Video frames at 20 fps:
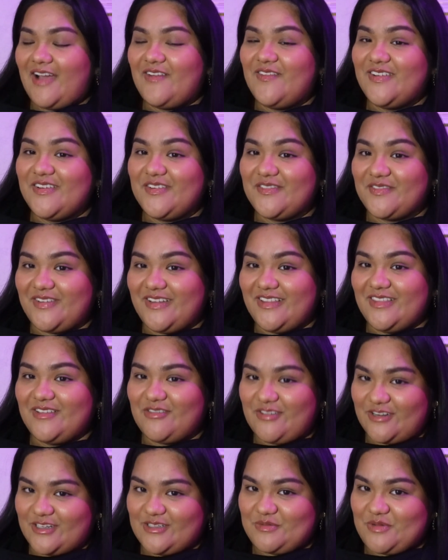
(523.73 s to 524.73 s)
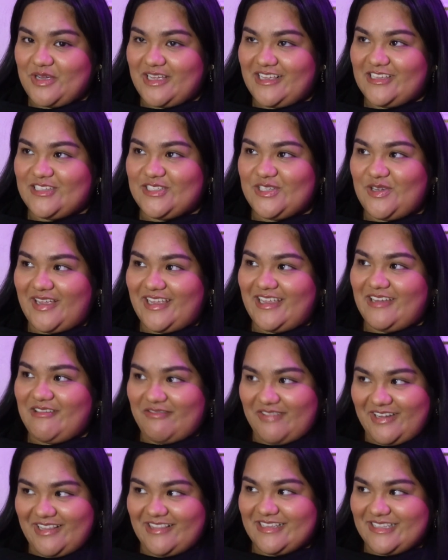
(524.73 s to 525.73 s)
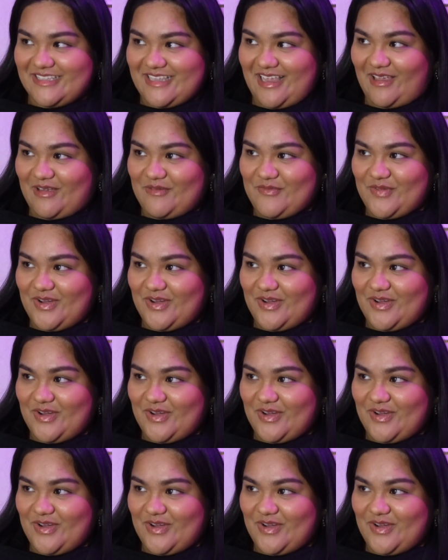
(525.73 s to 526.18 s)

want to read the first book, is so I can read the second